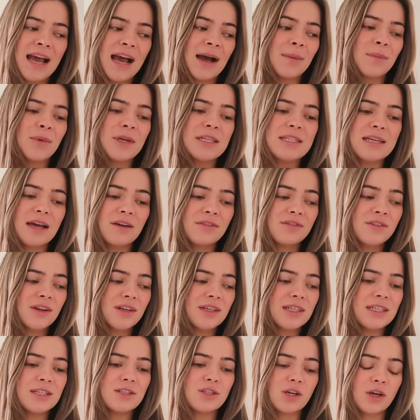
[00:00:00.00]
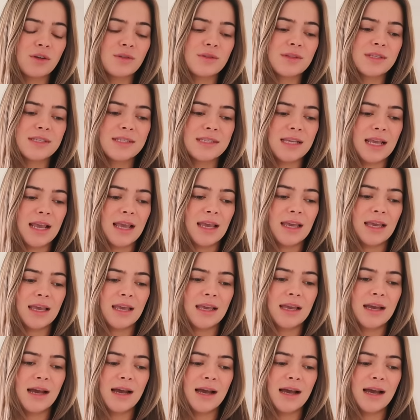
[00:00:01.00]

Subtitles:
And we definitely don't see